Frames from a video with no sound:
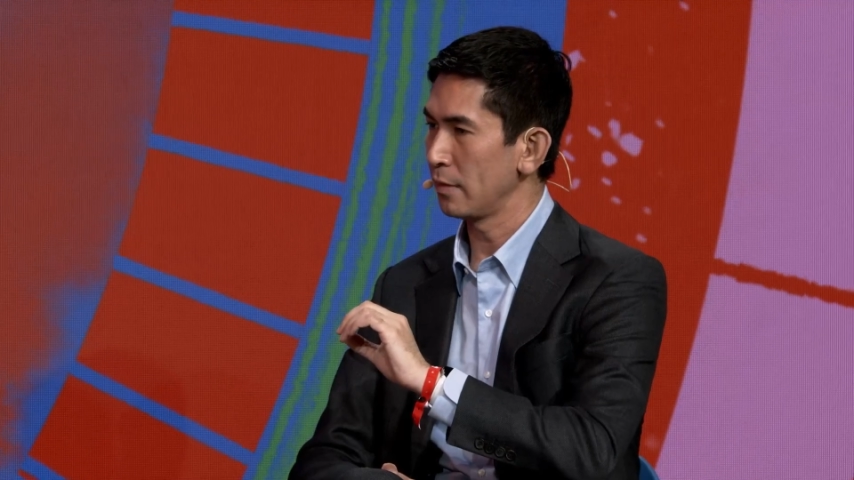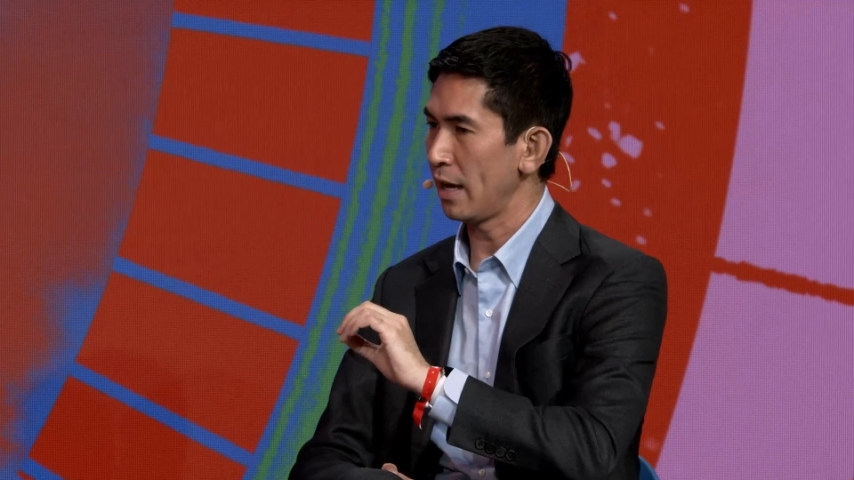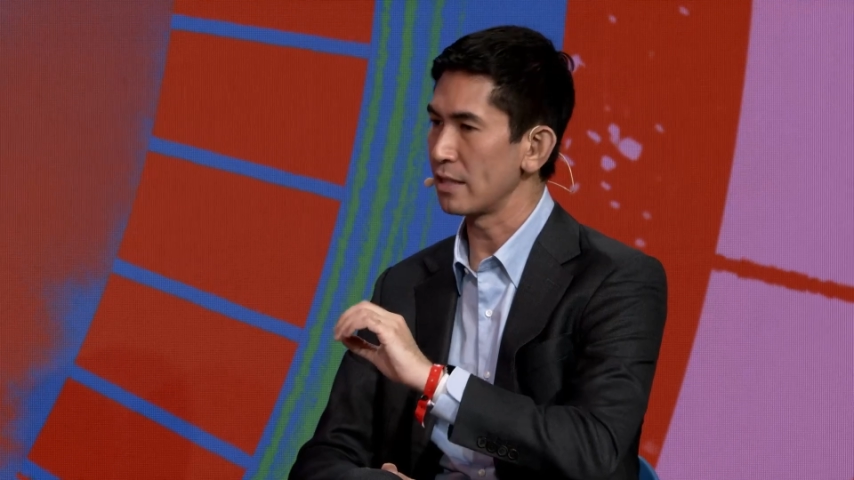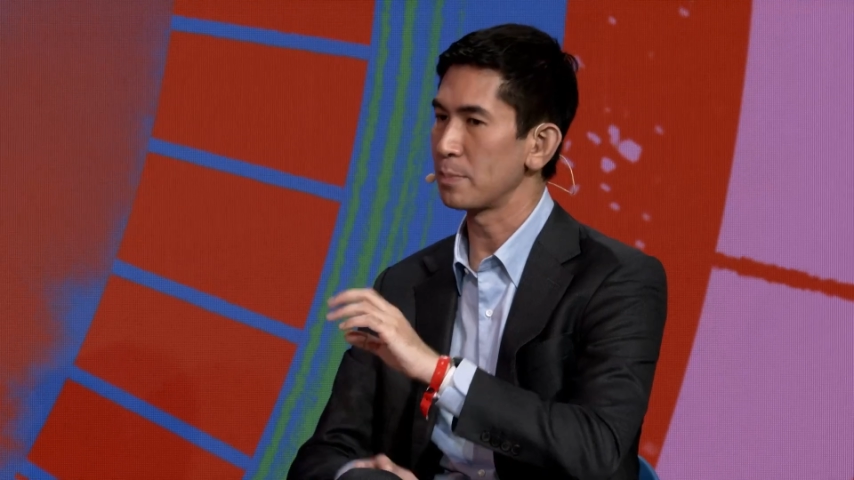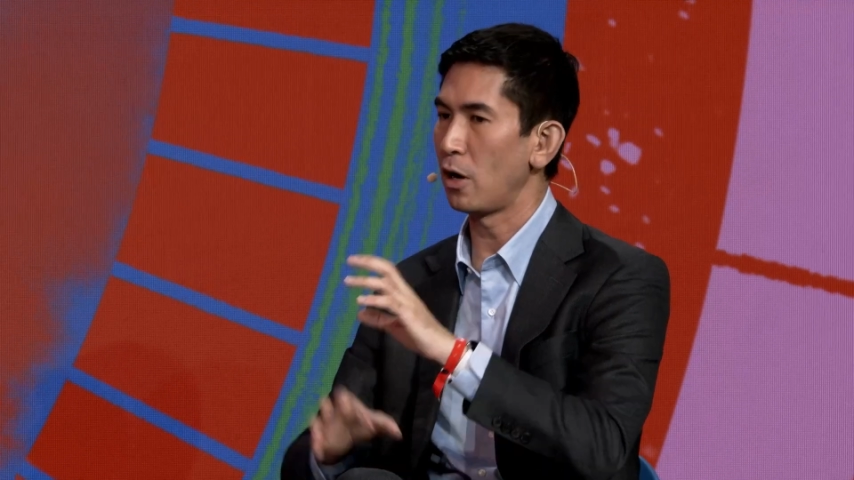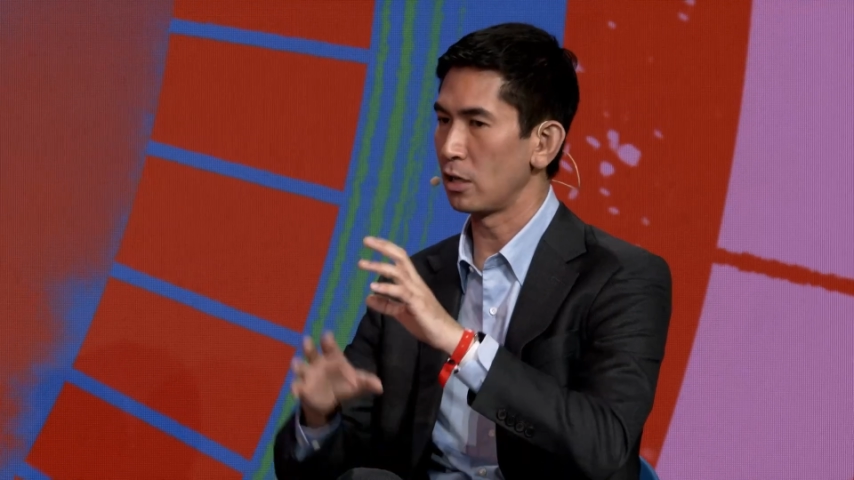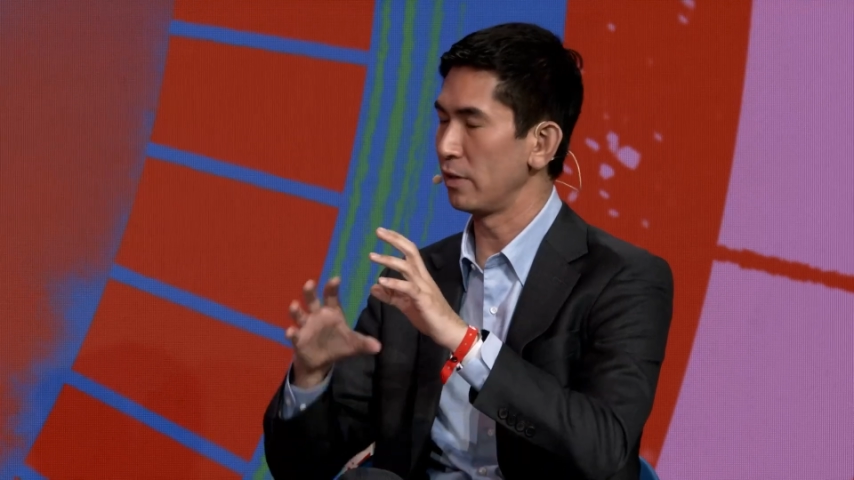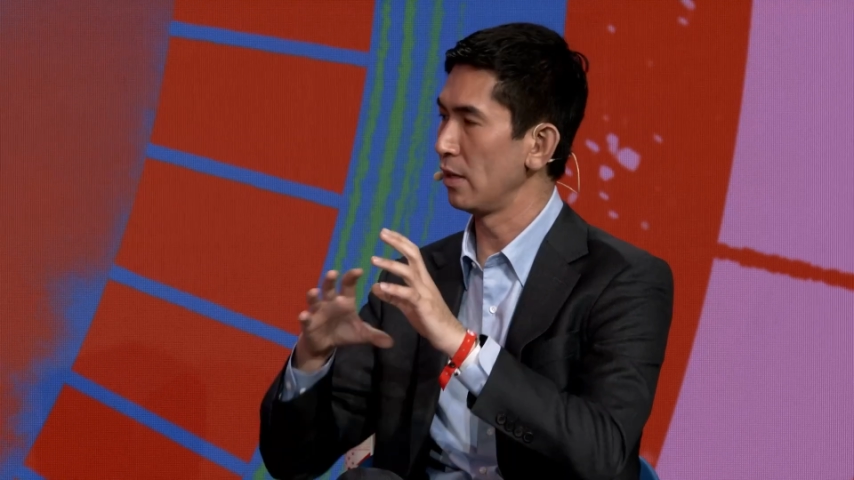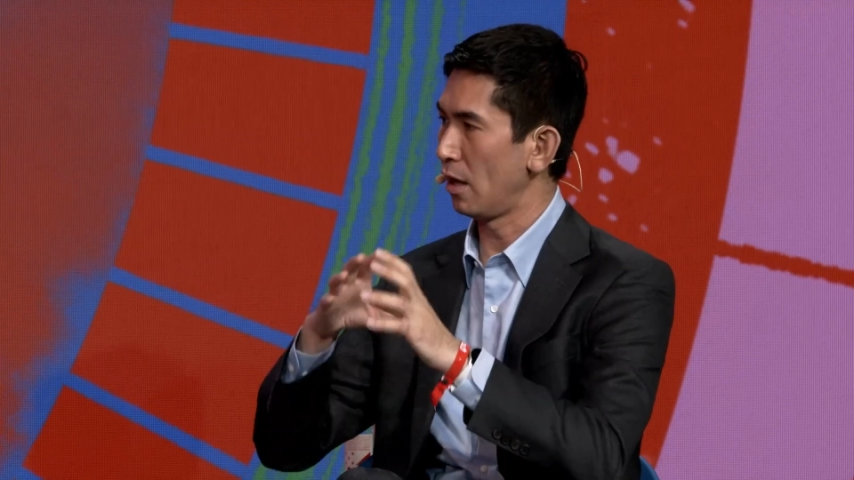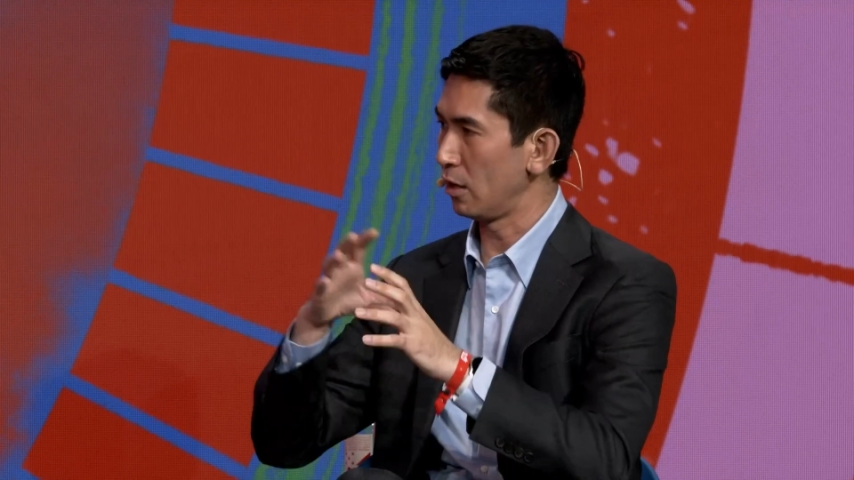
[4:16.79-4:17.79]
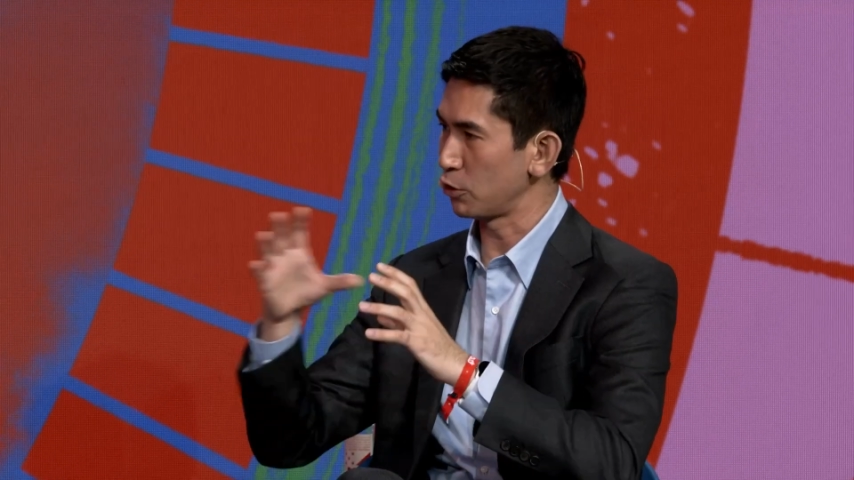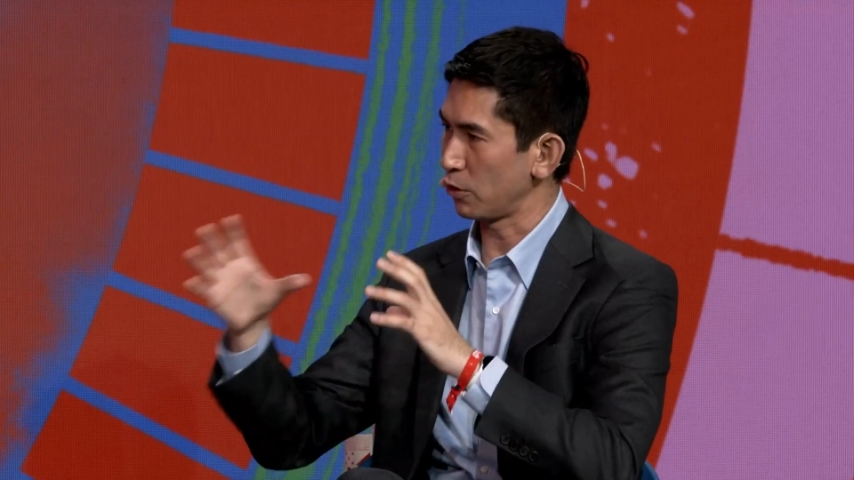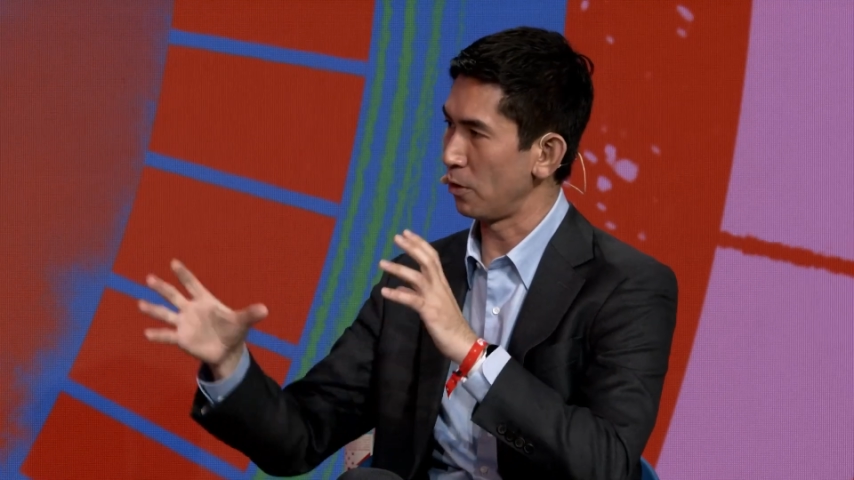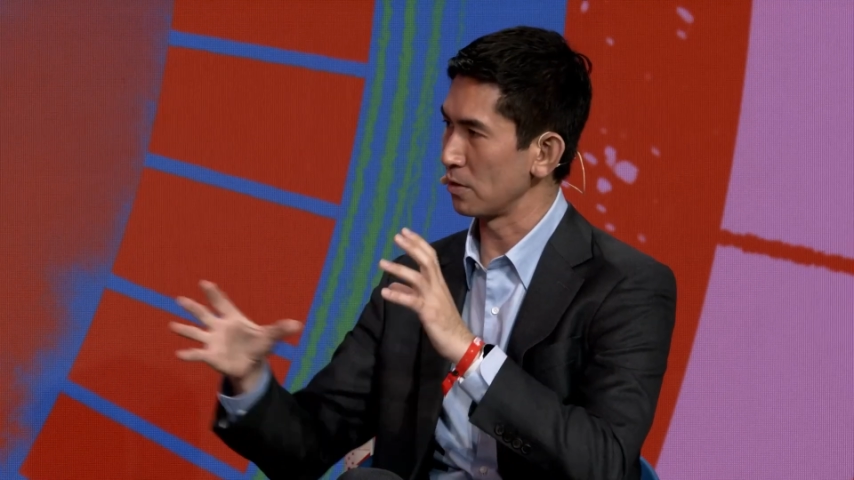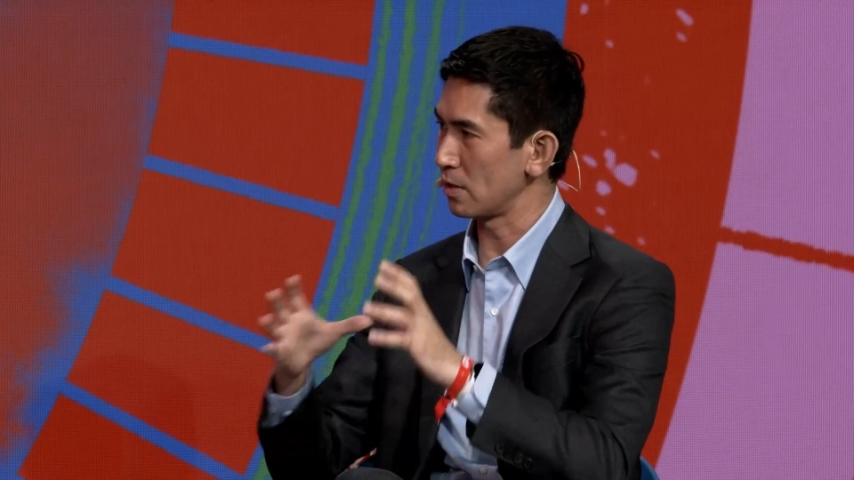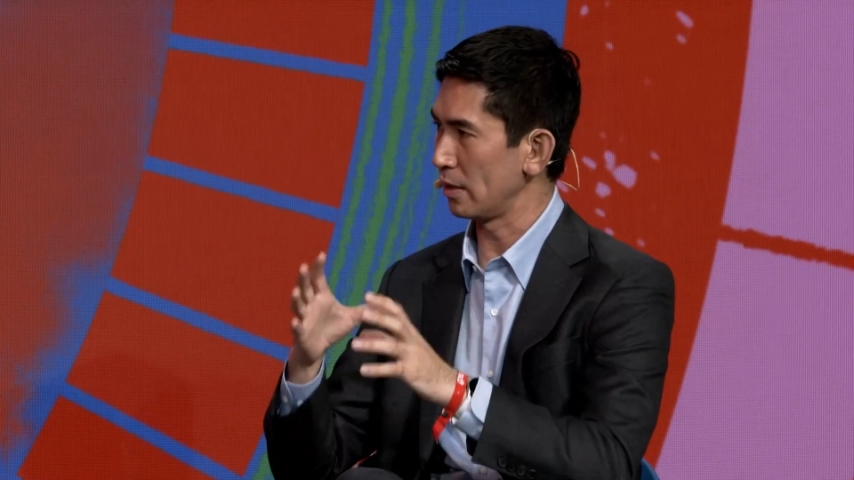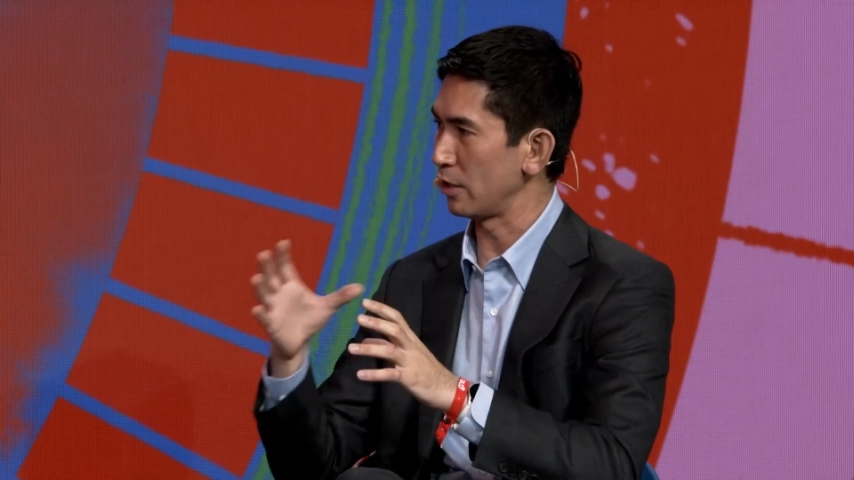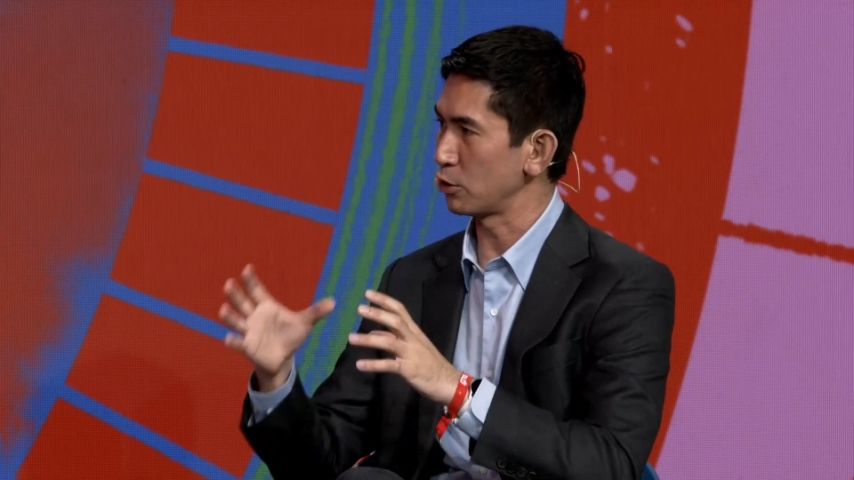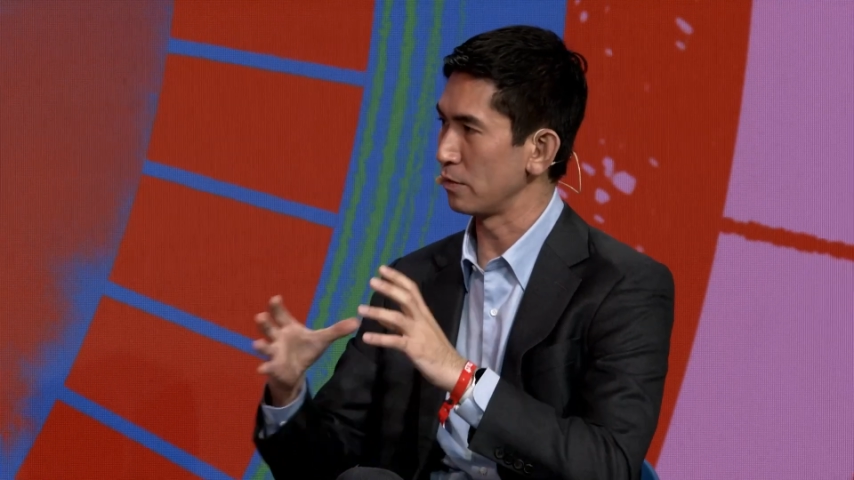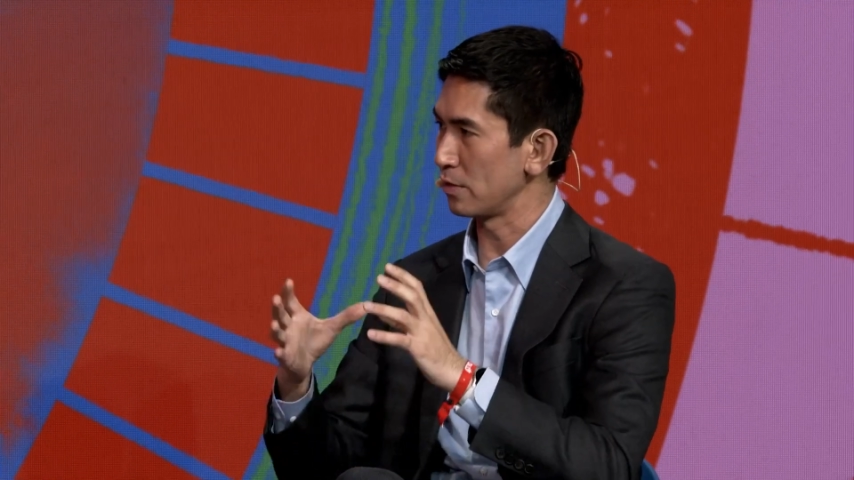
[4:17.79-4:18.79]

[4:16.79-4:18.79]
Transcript: as part of a larger constellation